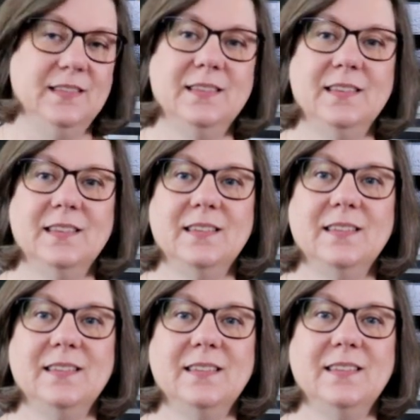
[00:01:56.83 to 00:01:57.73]

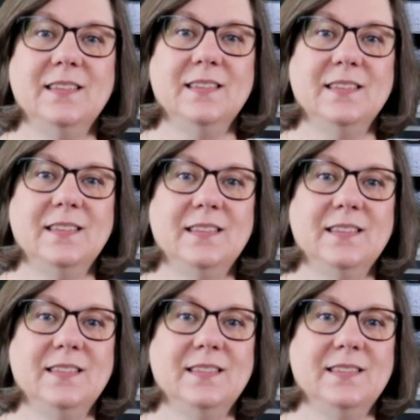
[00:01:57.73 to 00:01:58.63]

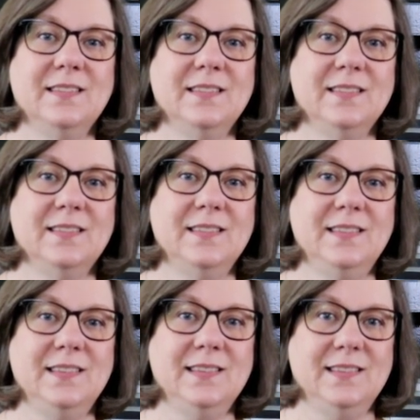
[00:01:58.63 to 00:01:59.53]

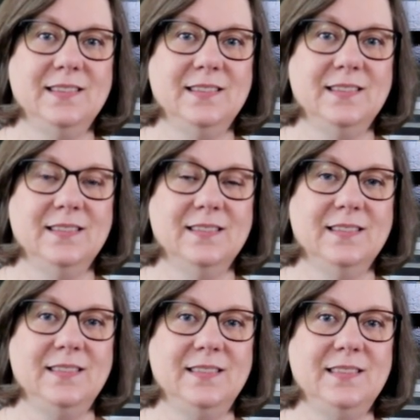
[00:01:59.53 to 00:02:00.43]

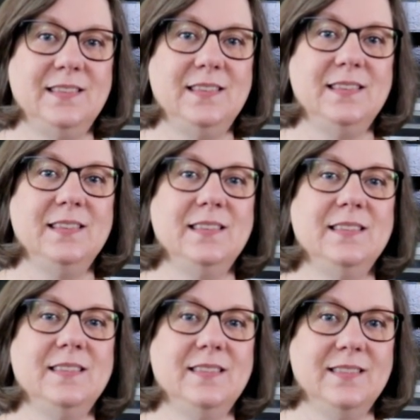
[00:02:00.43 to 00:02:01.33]

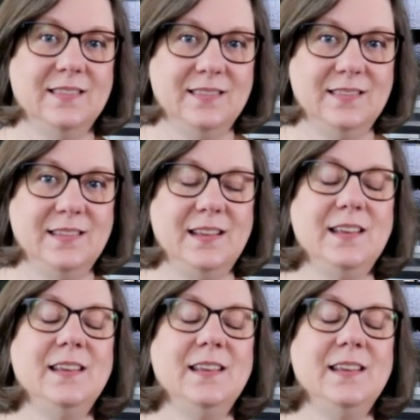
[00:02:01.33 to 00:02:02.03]
The person shown says nothing.